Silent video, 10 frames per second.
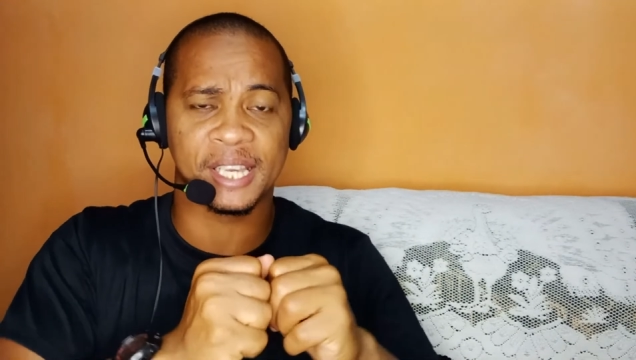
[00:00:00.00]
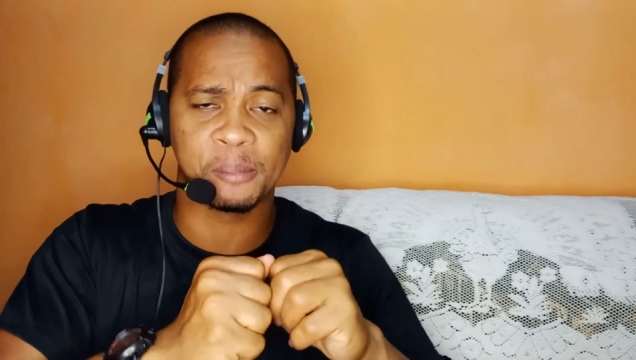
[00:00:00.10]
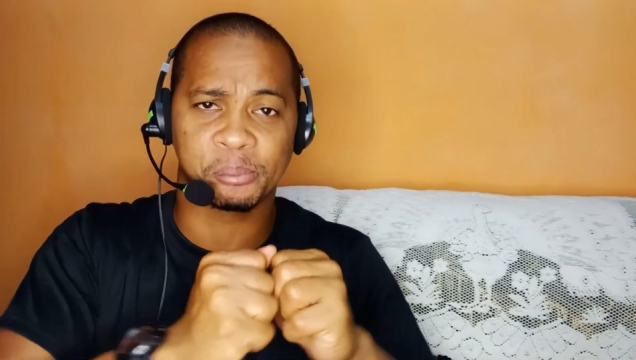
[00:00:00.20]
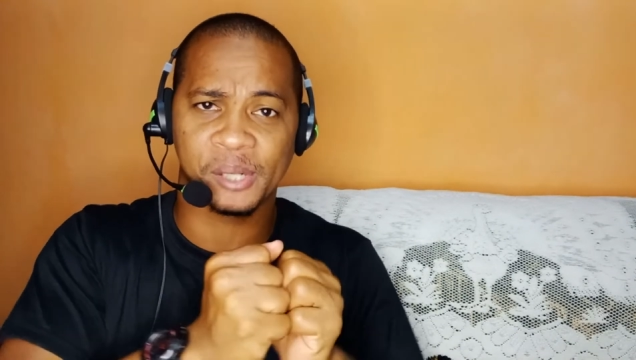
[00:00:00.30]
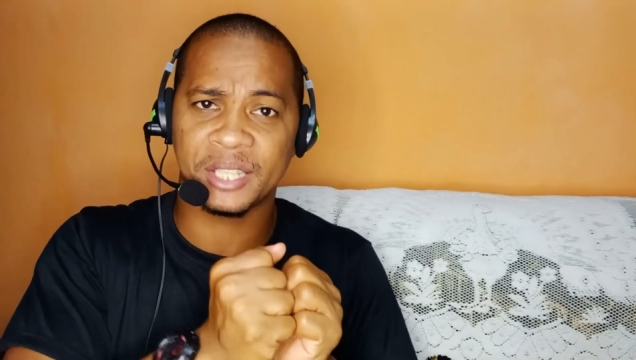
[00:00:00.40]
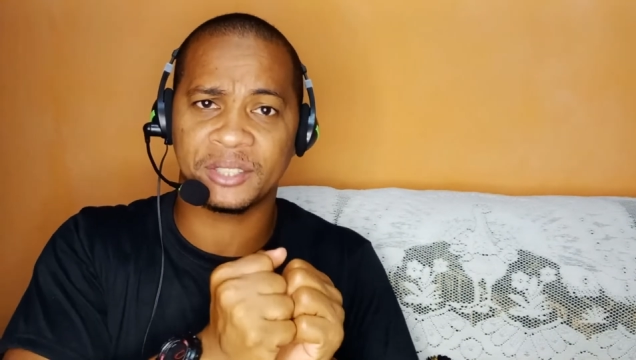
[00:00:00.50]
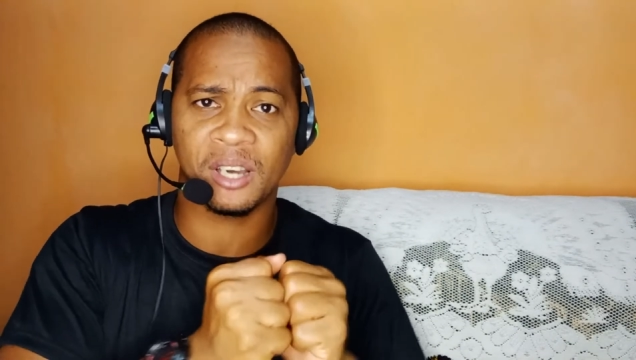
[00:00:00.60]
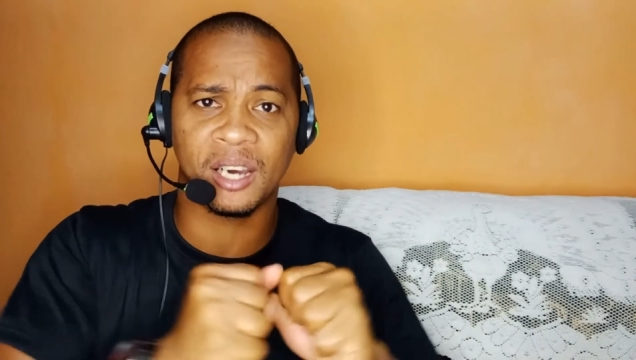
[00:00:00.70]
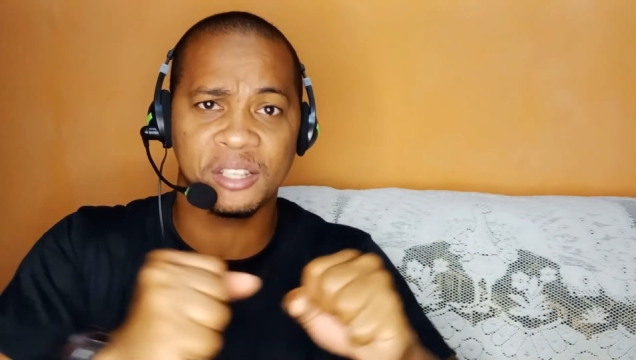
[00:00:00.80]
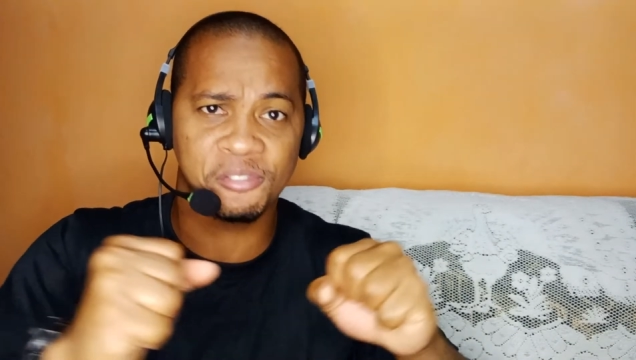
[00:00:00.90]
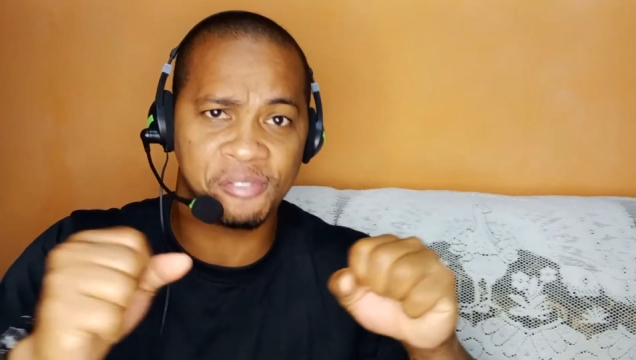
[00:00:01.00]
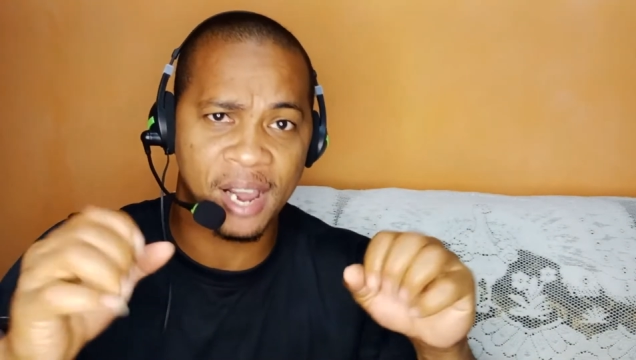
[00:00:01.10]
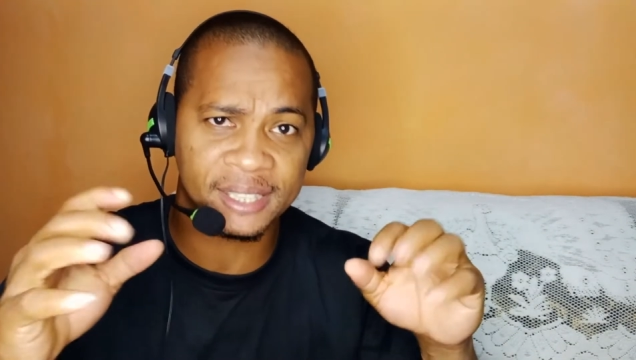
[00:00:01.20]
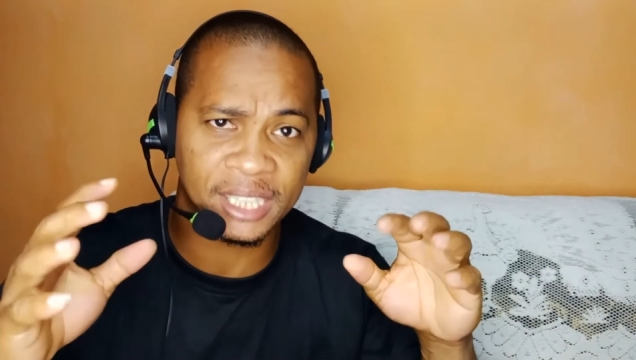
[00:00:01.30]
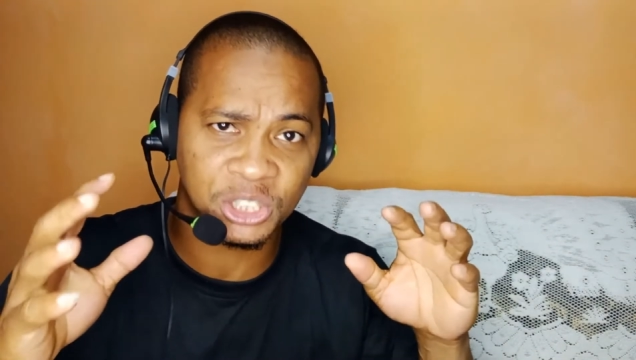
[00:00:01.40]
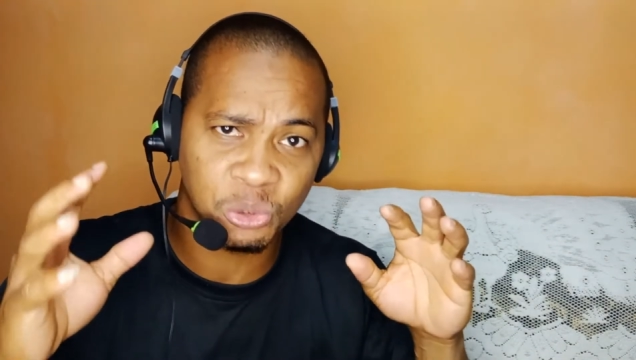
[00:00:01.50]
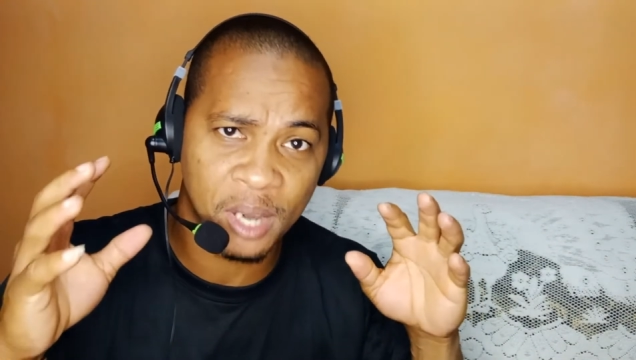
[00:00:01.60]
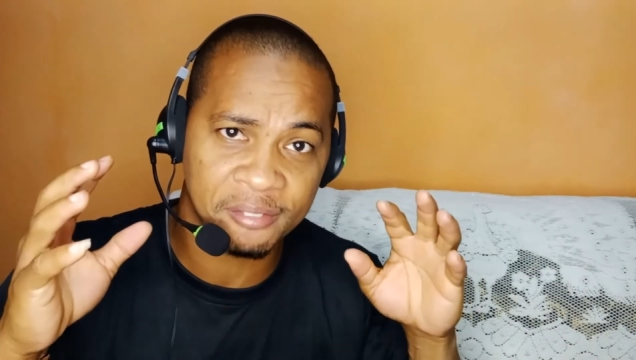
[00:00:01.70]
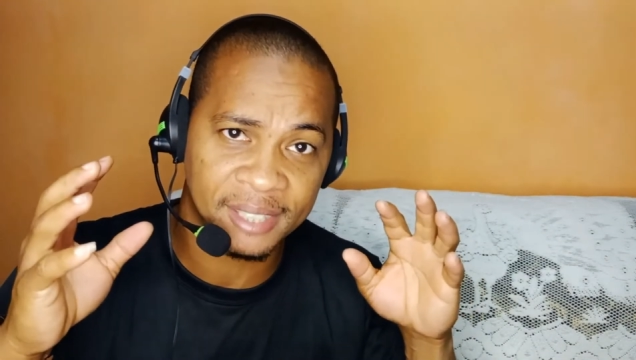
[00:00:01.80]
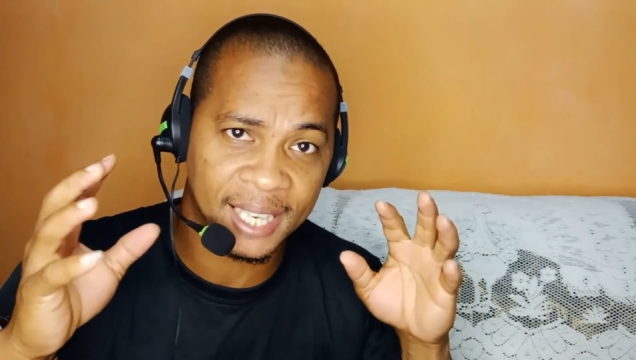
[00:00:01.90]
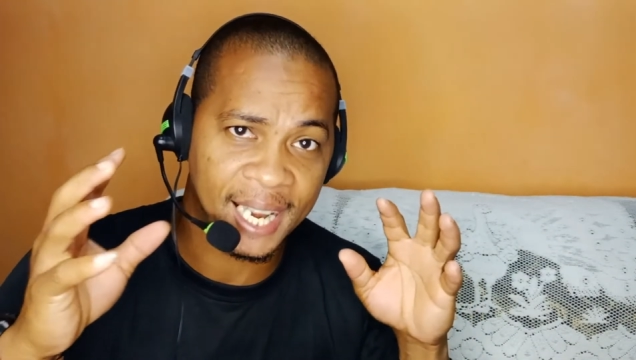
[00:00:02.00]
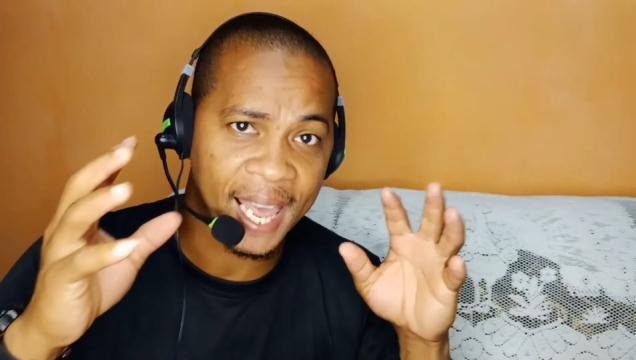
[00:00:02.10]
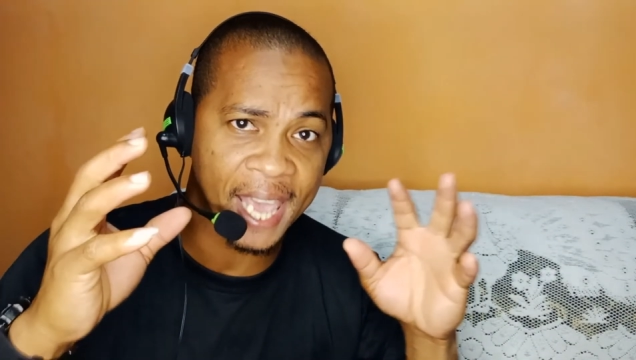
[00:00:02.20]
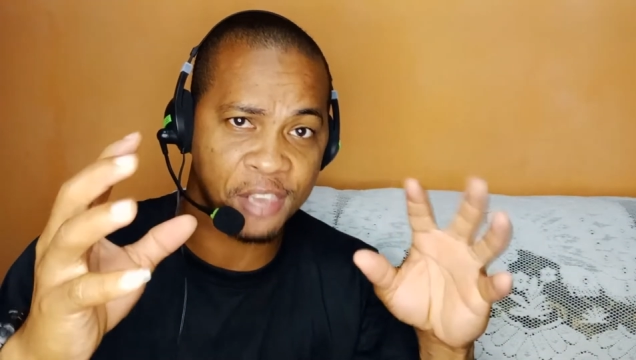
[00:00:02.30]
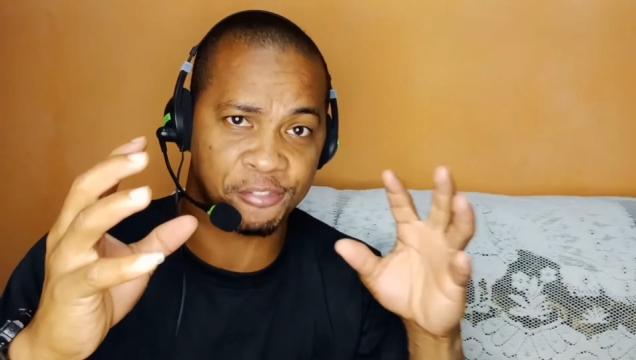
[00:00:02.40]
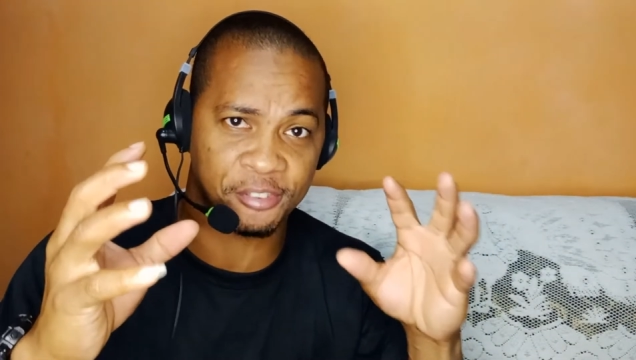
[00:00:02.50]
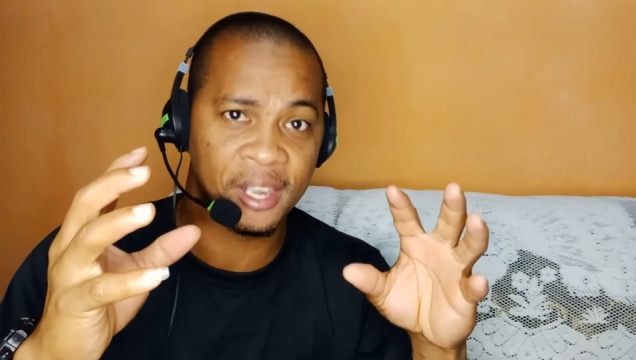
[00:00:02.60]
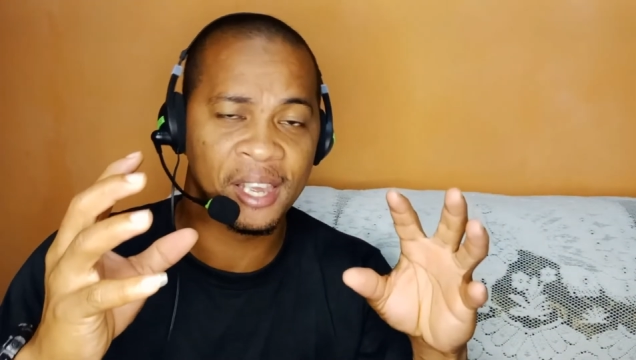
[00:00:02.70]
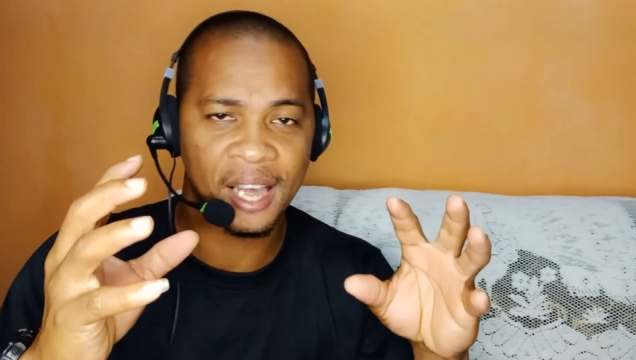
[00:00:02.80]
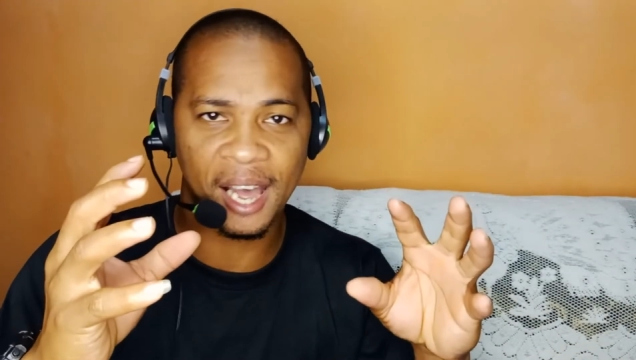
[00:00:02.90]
sing. Praise God. The fact that you have life,